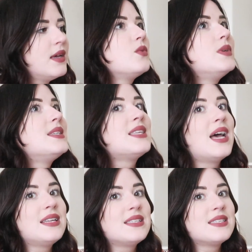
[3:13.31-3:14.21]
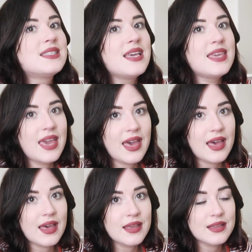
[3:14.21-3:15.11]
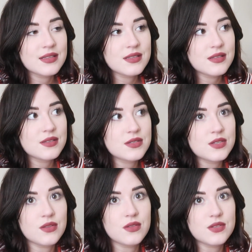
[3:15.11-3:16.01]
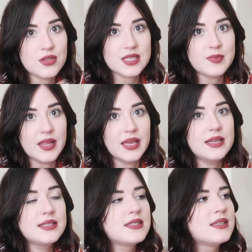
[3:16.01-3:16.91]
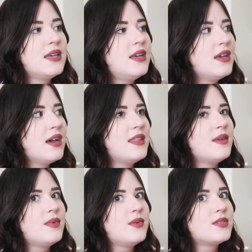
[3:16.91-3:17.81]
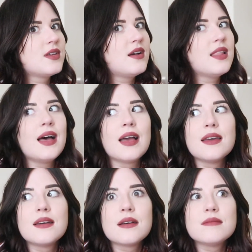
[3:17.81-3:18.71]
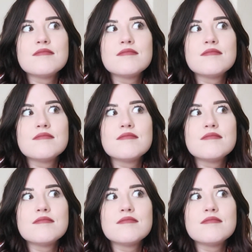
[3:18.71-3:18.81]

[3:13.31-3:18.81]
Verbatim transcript: So we decided to say yeah to, to this place, and then we were sort of like